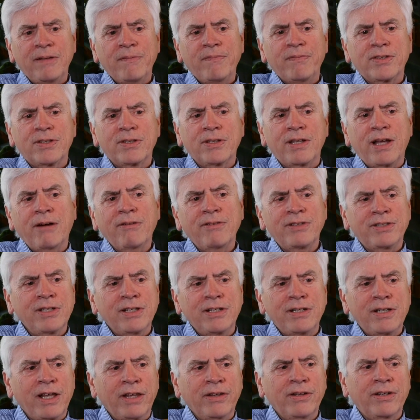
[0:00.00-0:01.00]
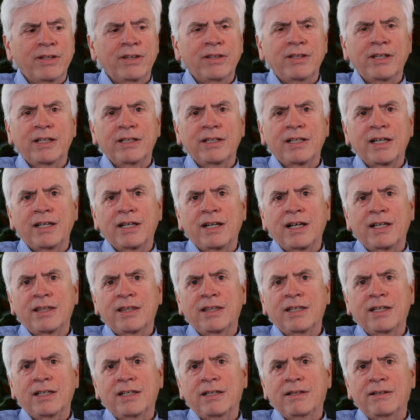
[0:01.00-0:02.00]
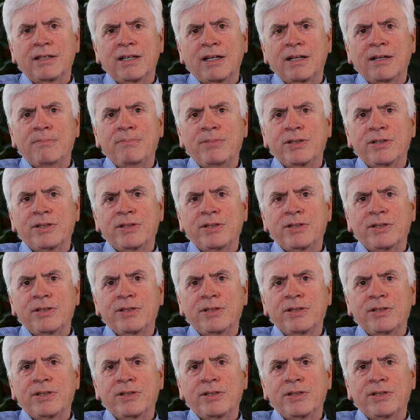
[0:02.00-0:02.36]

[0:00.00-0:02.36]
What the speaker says: So that was another thing that I think